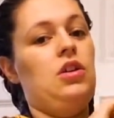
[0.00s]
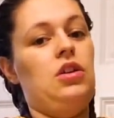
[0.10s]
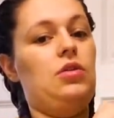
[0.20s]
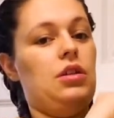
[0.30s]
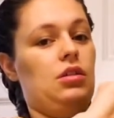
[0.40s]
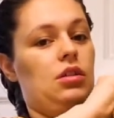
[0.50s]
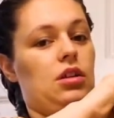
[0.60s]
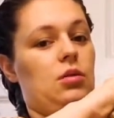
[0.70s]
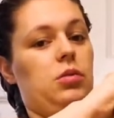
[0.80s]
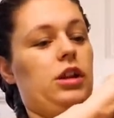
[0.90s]
You can look
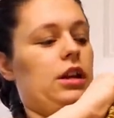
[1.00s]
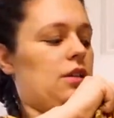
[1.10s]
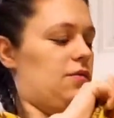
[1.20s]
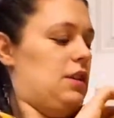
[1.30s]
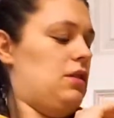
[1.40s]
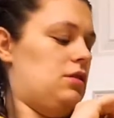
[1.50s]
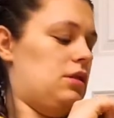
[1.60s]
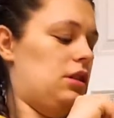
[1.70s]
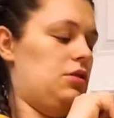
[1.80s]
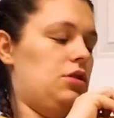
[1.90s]
up plenty of videos on
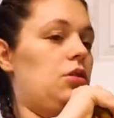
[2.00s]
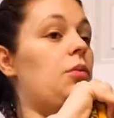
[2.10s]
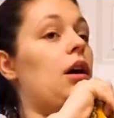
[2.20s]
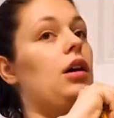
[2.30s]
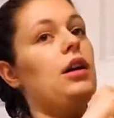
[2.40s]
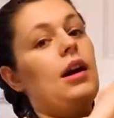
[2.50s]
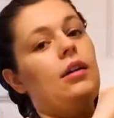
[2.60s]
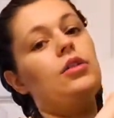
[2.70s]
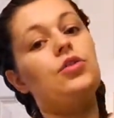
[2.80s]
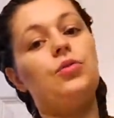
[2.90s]
YouTube on
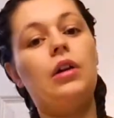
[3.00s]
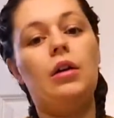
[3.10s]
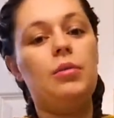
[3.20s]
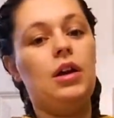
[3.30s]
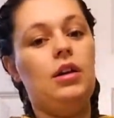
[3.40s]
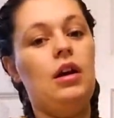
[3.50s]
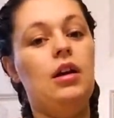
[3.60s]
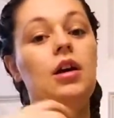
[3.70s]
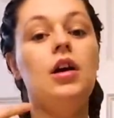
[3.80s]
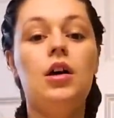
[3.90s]
how to wrap.
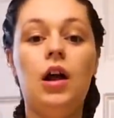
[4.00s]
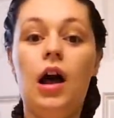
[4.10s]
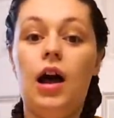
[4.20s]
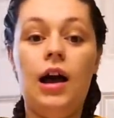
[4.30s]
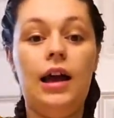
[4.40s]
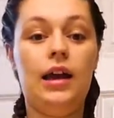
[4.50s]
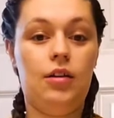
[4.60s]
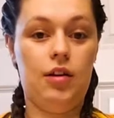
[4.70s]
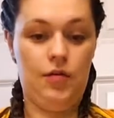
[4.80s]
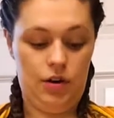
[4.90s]
I,
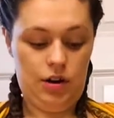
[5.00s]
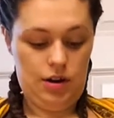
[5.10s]
however,